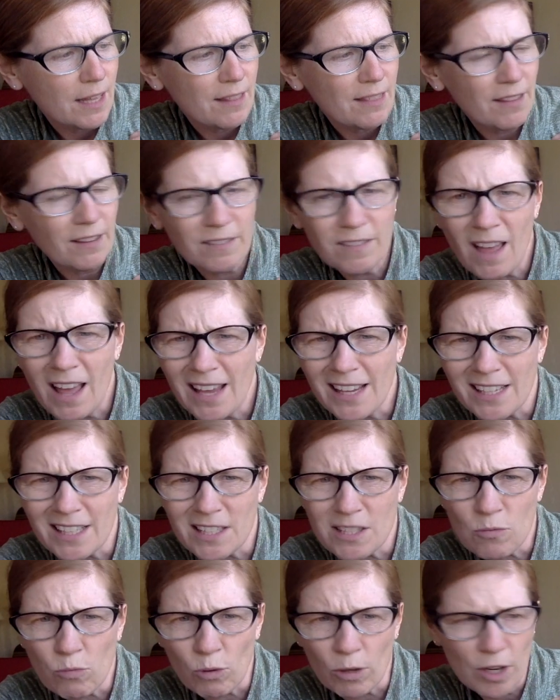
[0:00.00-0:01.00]
The
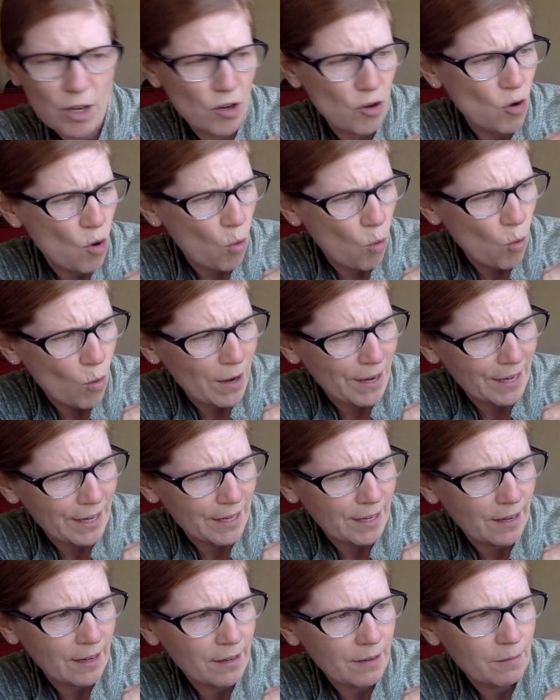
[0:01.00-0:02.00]
lions were
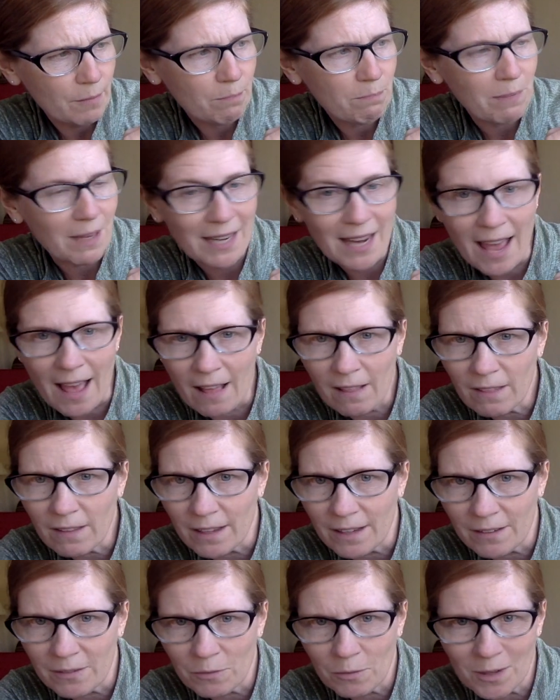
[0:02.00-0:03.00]
annoyed, but
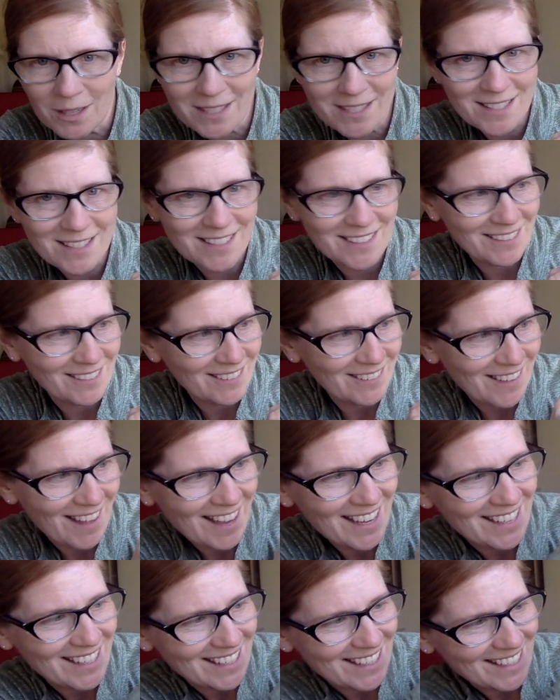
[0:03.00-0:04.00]
Helen was
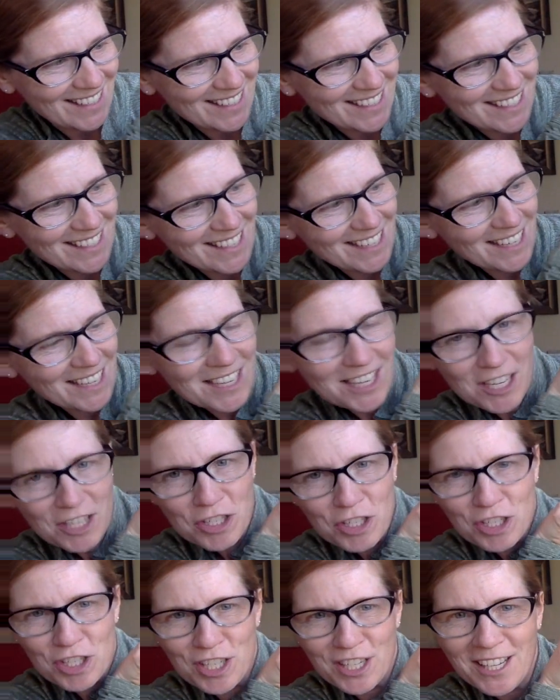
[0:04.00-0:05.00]
delighted.
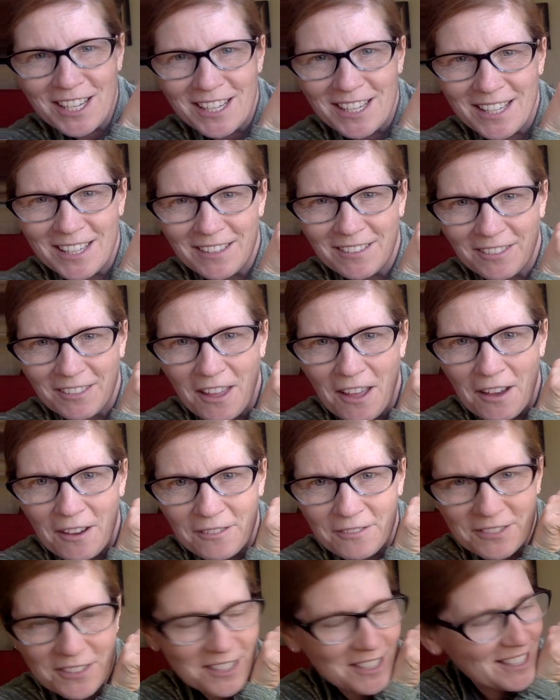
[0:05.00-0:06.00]
She
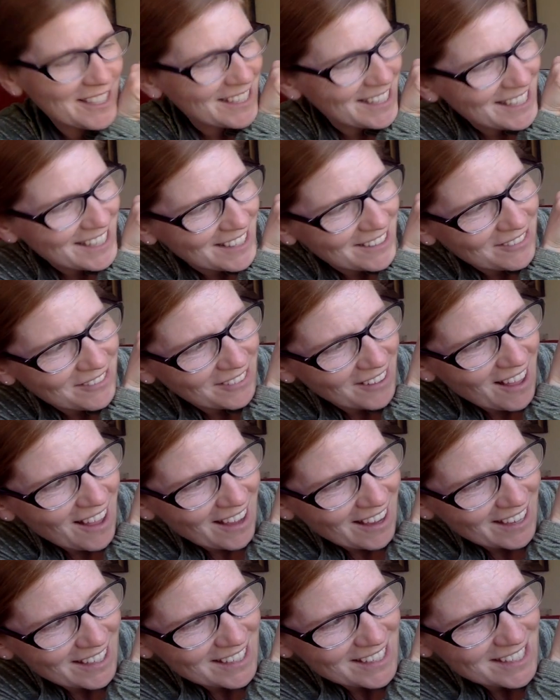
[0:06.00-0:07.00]
loved to eat
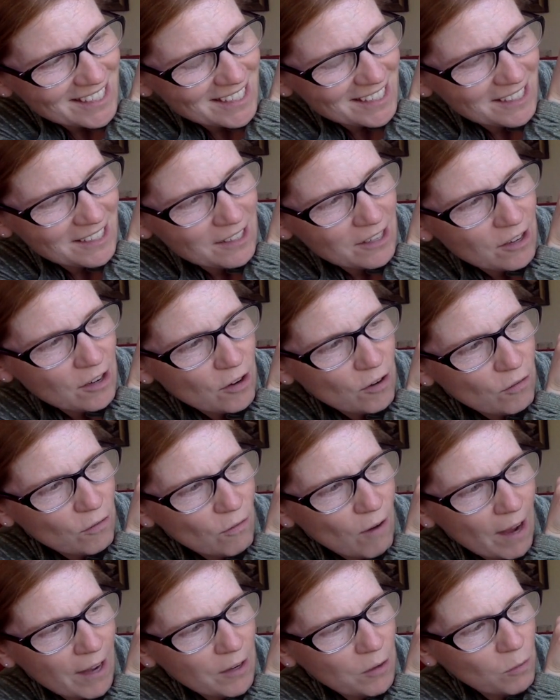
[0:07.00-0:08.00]
flies.
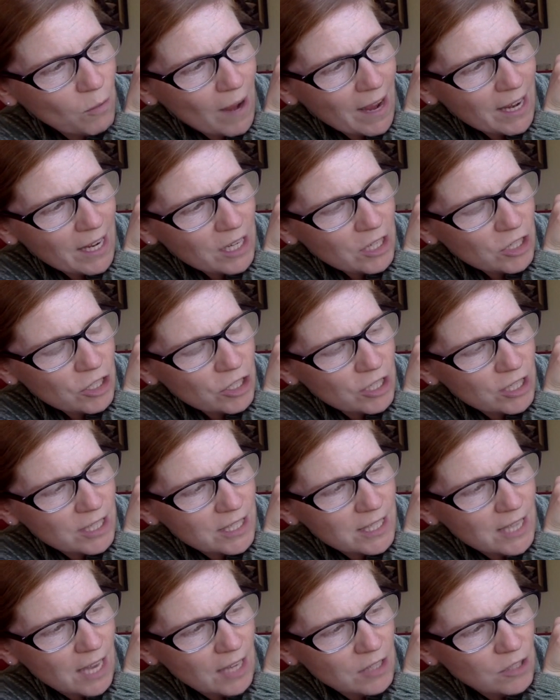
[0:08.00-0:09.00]
Right away, she
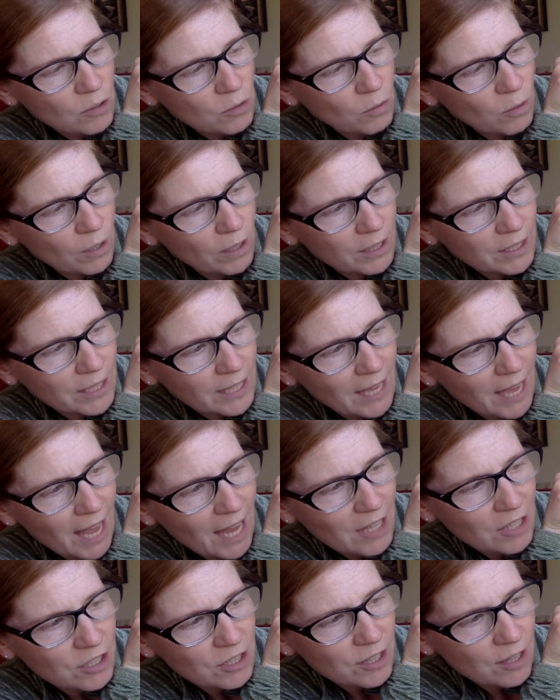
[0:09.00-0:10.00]
set to work to
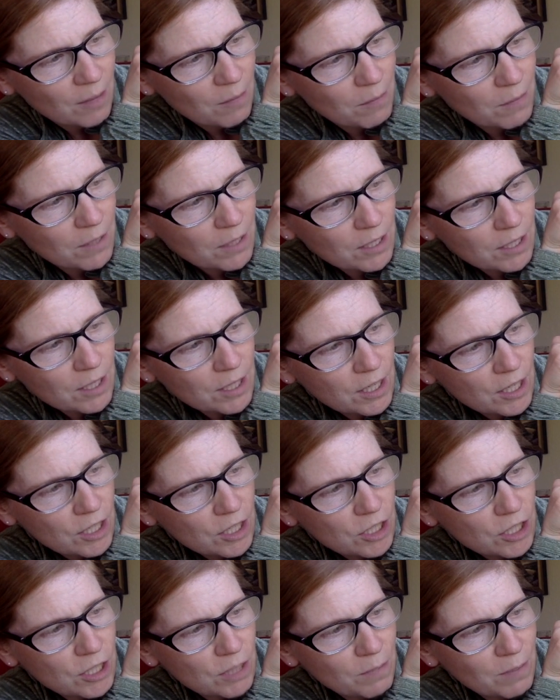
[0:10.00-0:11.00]
catch them.
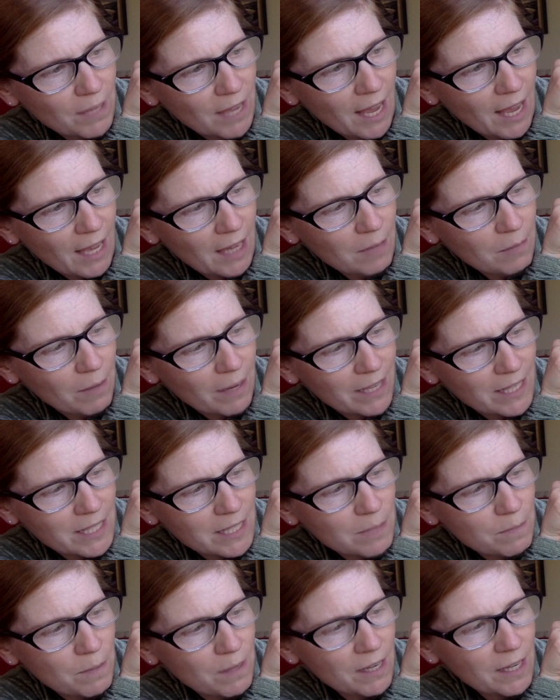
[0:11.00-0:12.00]
She began by
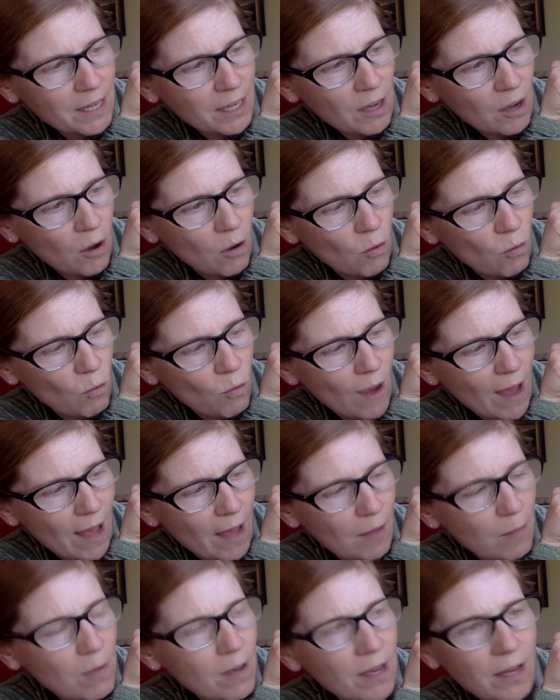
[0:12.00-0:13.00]
spinning a
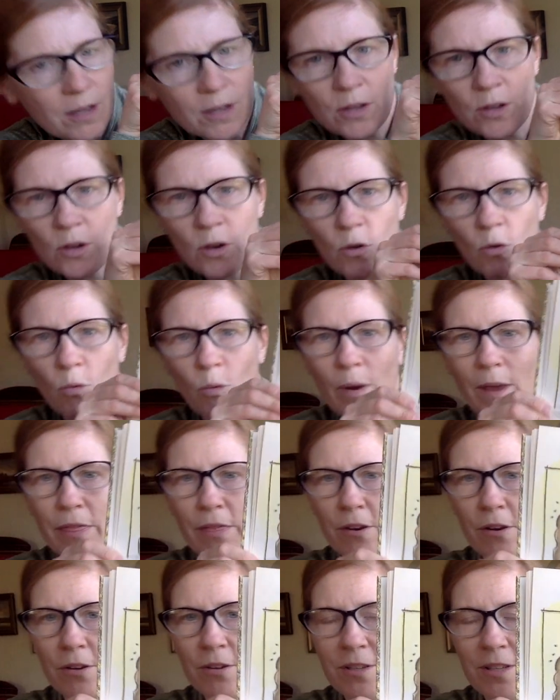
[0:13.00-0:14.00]
web with
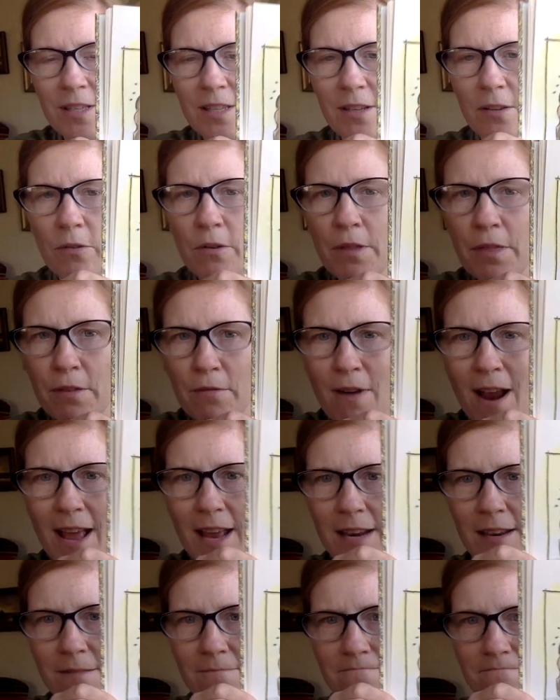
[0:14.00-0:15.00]
her silk
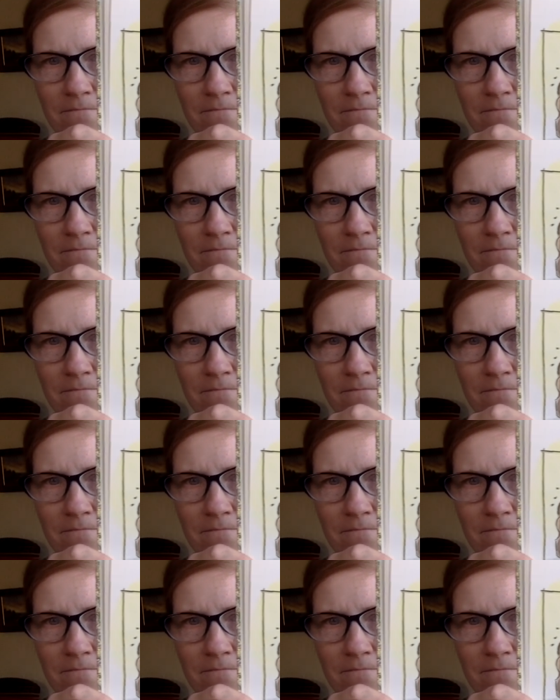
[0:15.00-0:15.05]
thread.